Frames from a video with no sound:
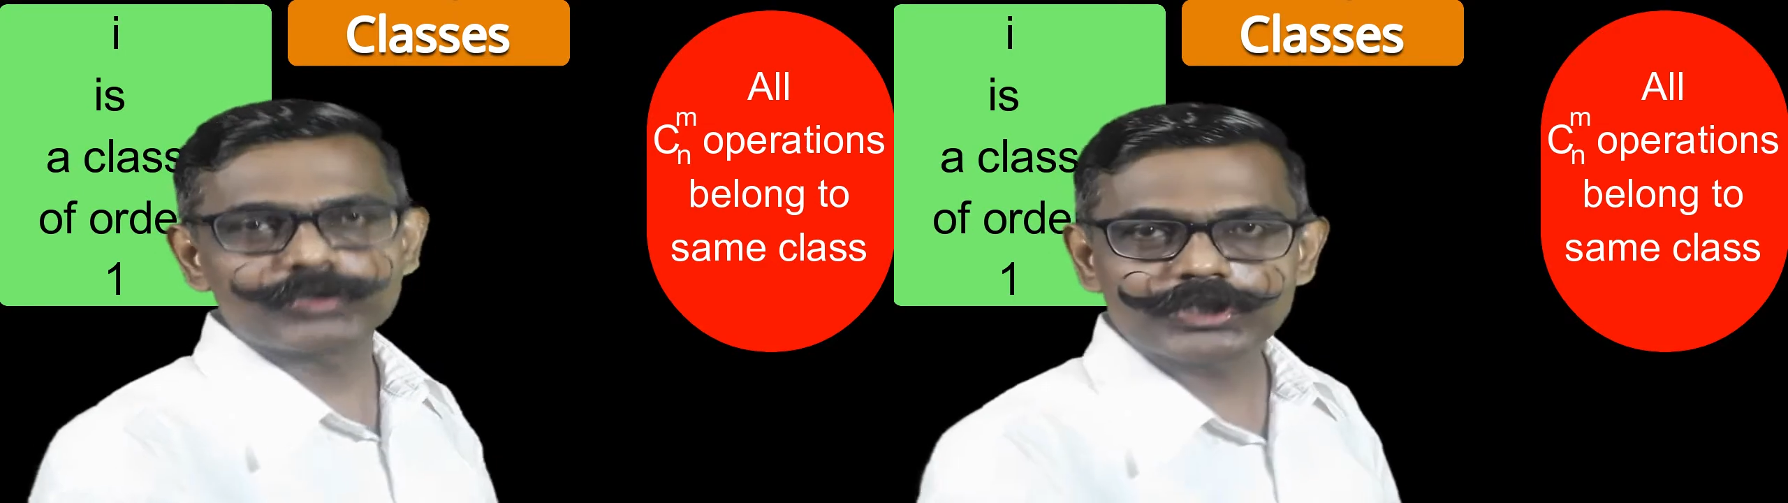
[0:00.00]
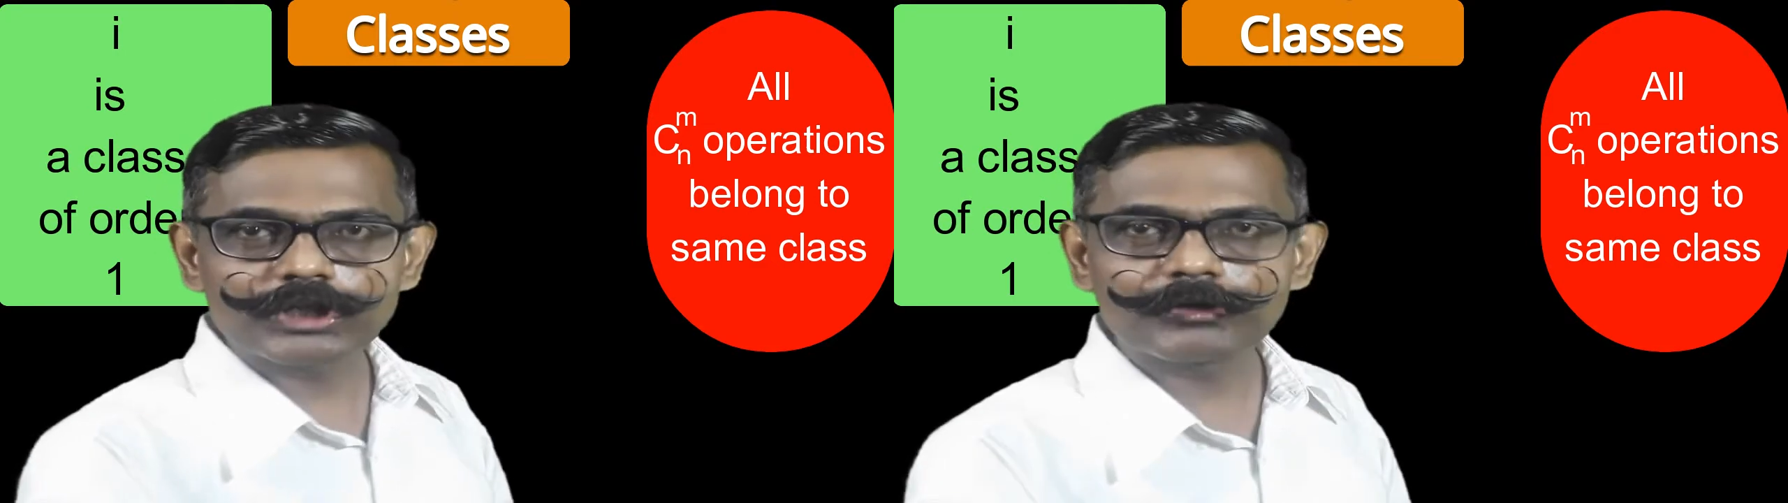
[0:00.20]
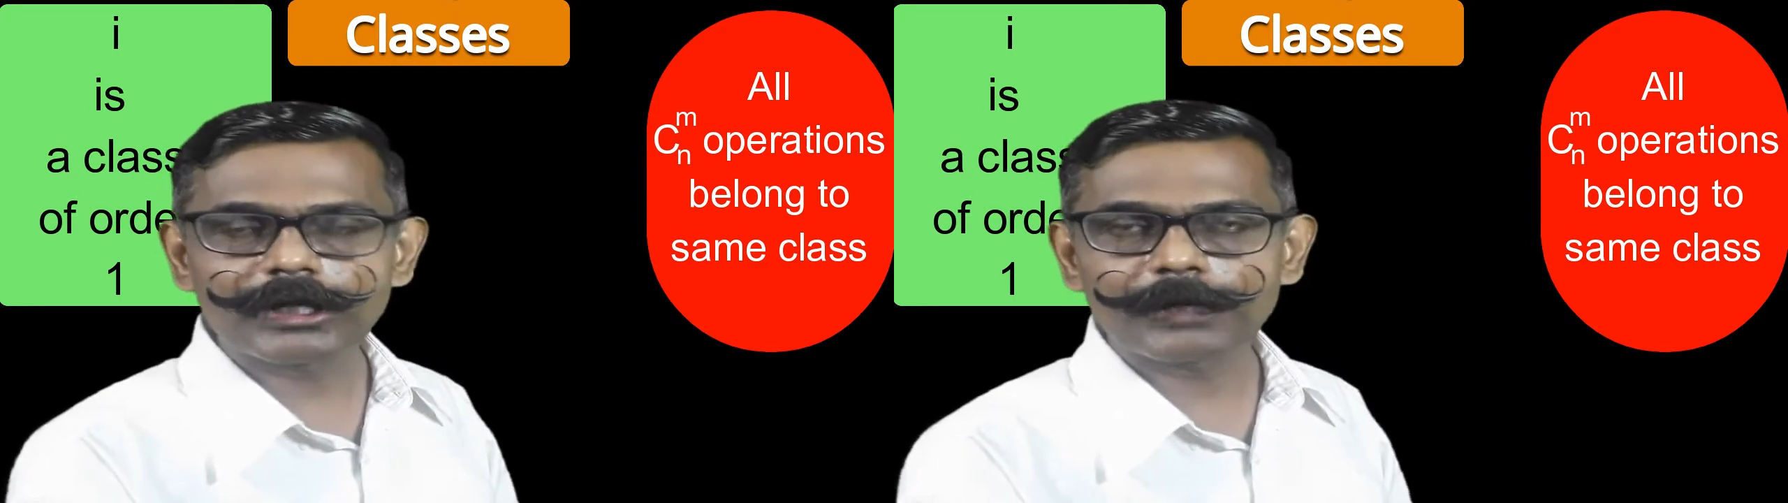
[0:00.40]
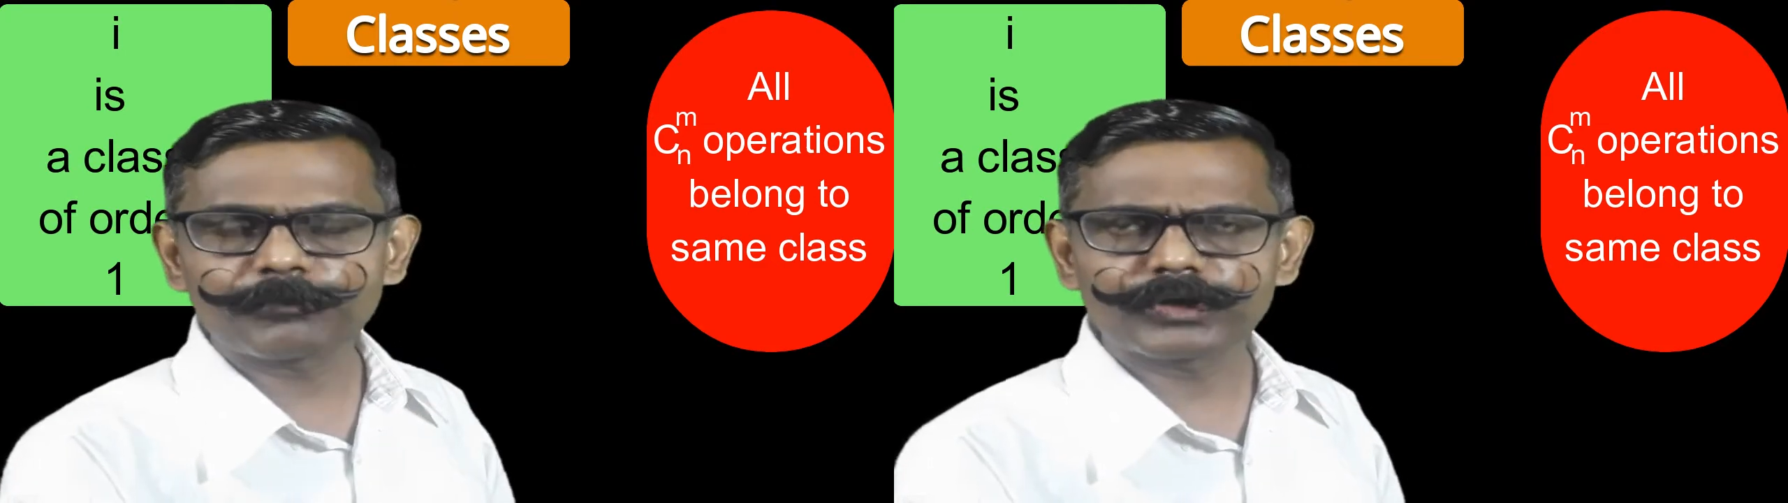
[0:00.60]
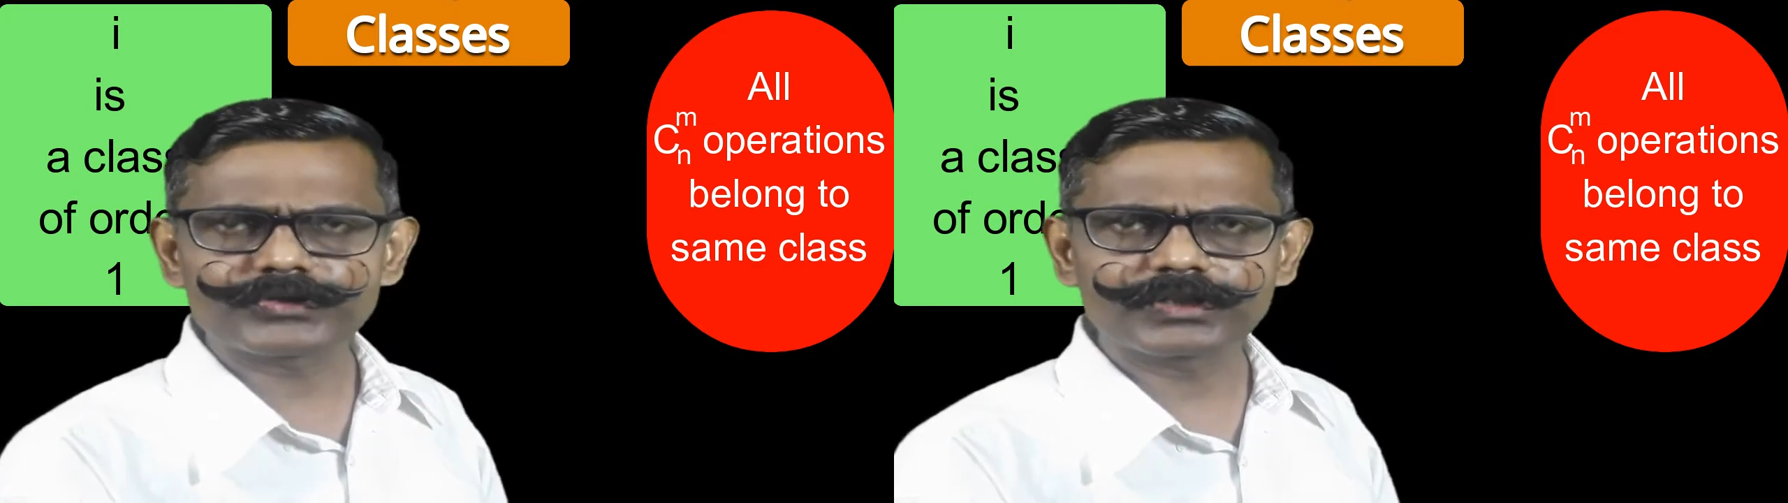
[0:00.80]
whichever are
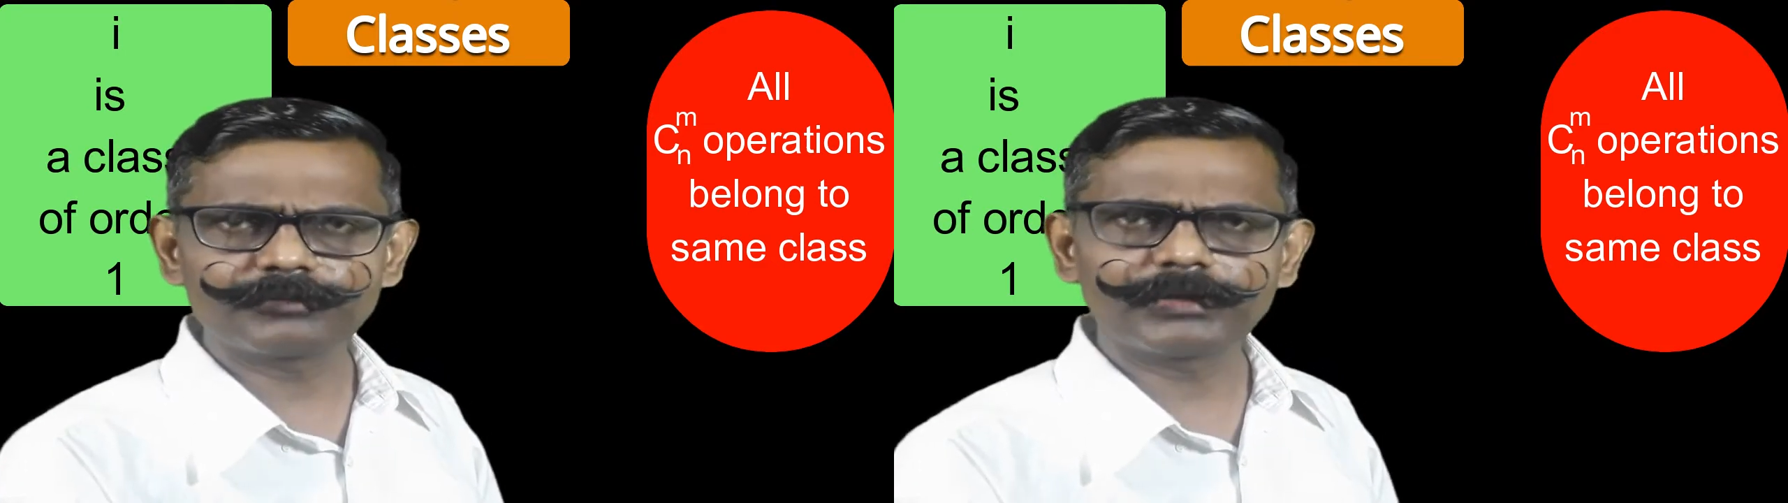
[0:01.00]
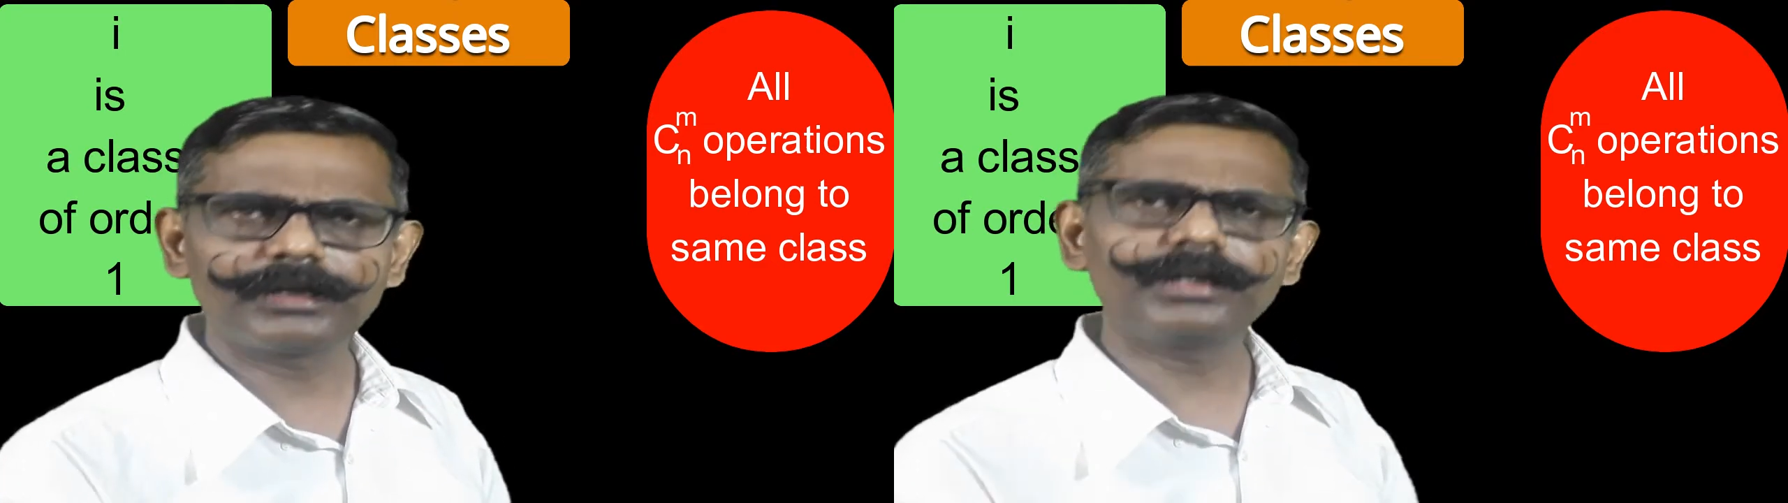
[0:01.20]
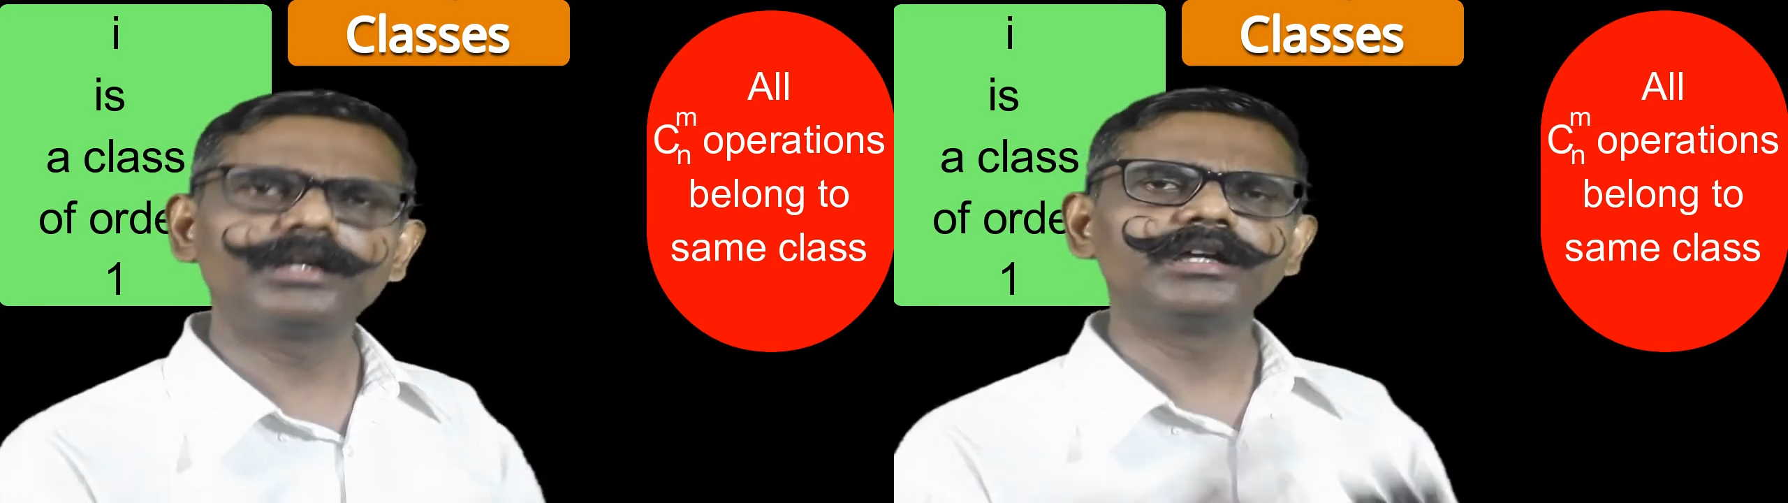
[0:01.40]
possible,